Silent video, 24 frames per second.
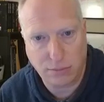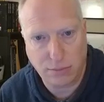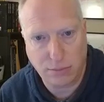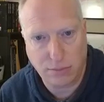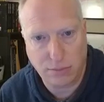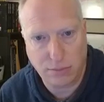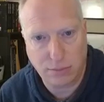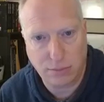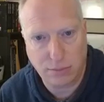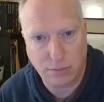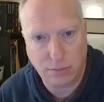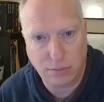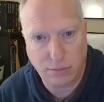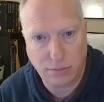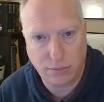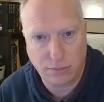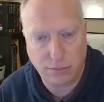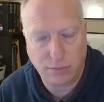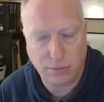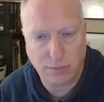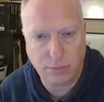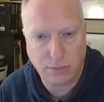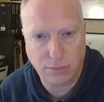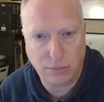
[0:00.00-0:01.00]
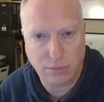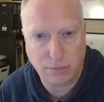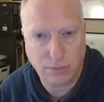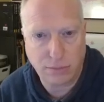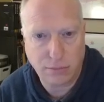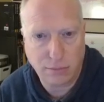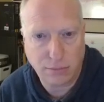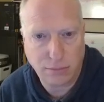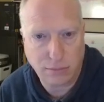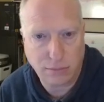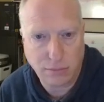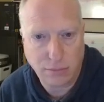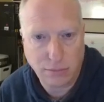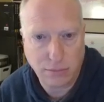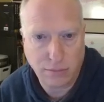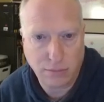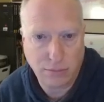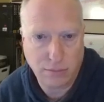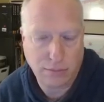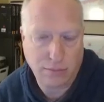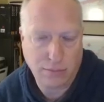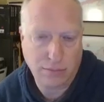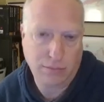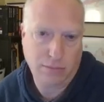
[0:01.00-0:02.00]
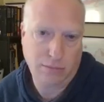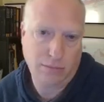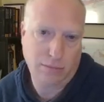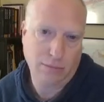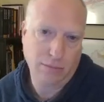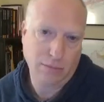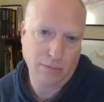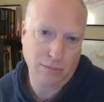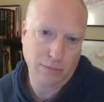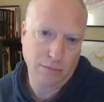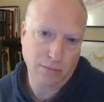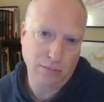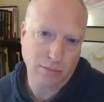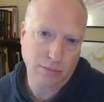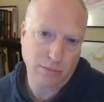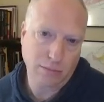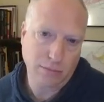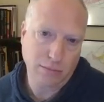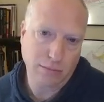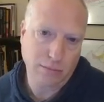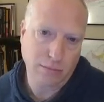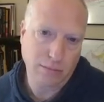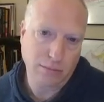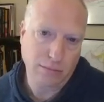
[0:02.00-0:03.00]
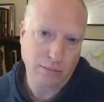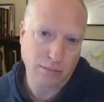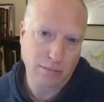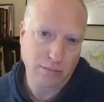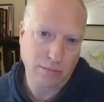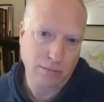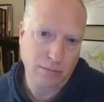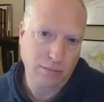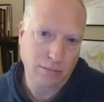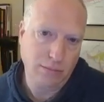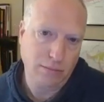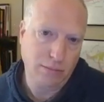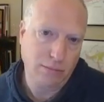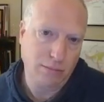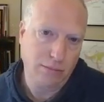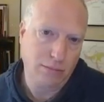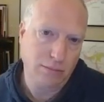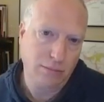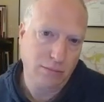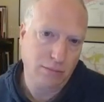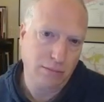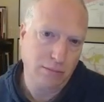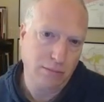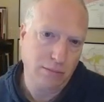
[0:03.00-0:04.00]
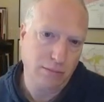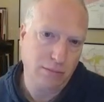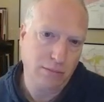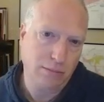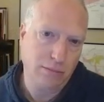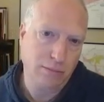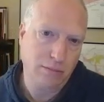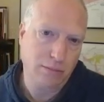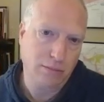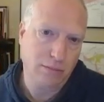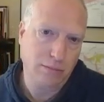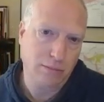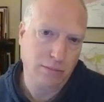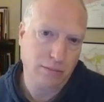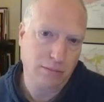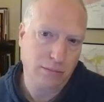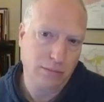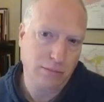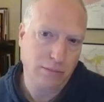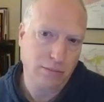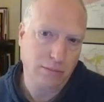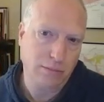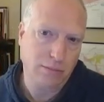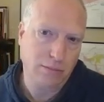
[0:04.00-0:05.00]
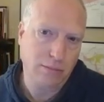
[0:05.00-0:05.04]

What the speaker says: No words are spoken by the person on screen.